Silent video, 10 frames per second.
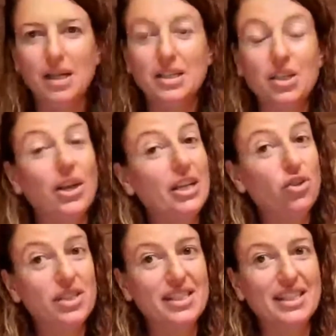So
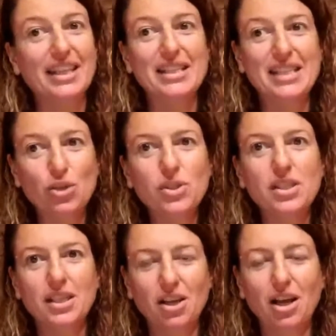interesting. There's
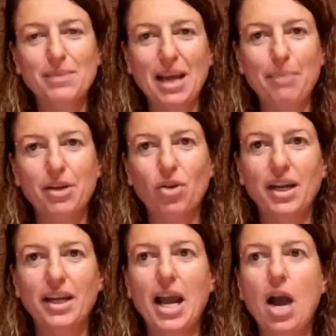interesting times happening
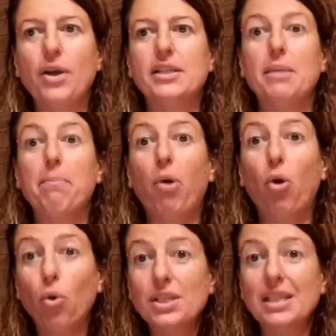right now, and it's
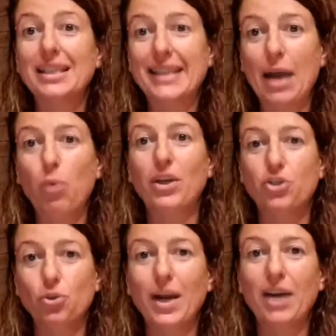important that we
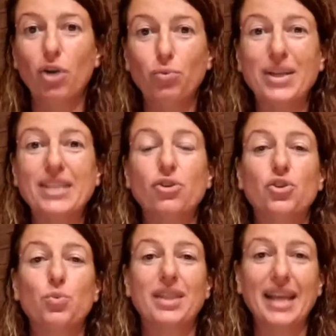do our own
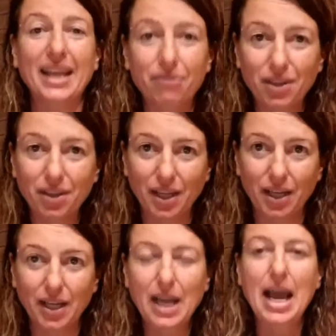research with everything
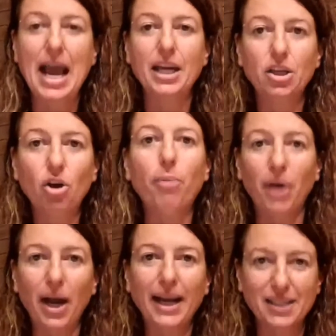and not
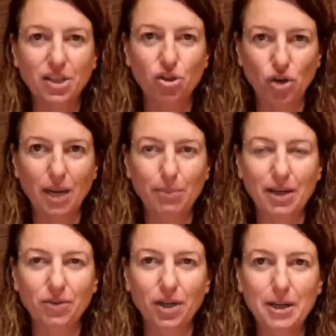buy into the drama,
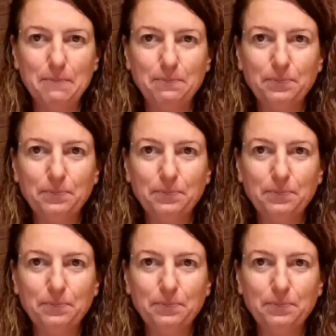right?